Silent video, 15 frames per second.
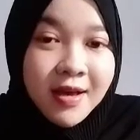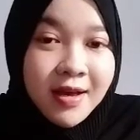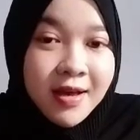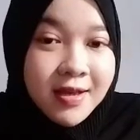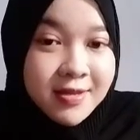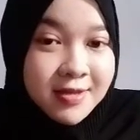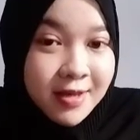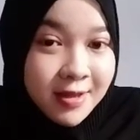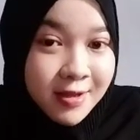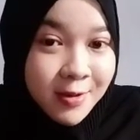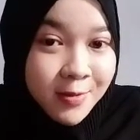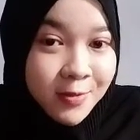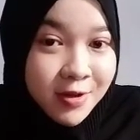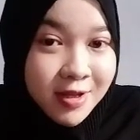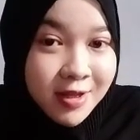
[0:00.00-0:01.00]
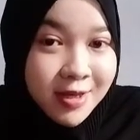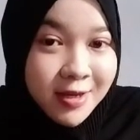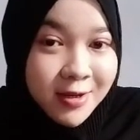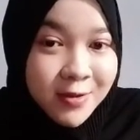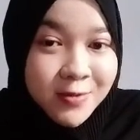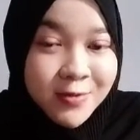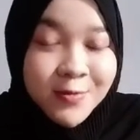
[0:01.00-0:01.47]

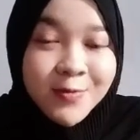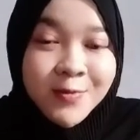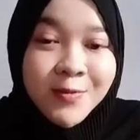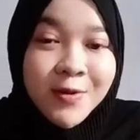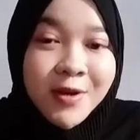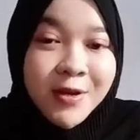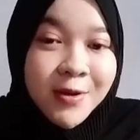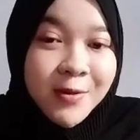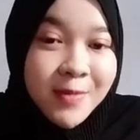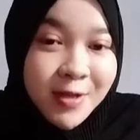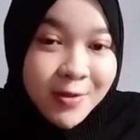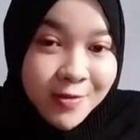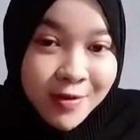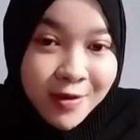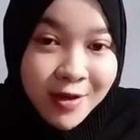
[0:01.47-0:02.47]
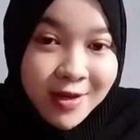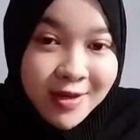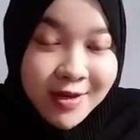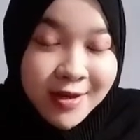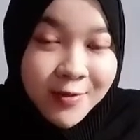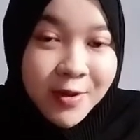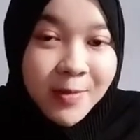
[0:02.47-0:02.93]
Assalamu'alaikum
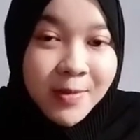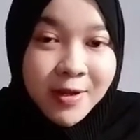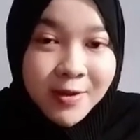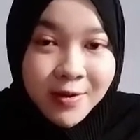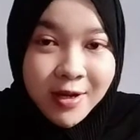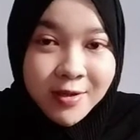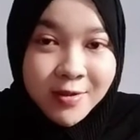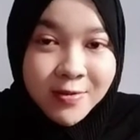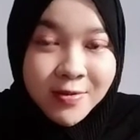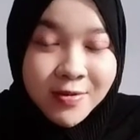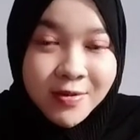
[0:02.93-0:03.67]
warahmatullahi wabarakatuh.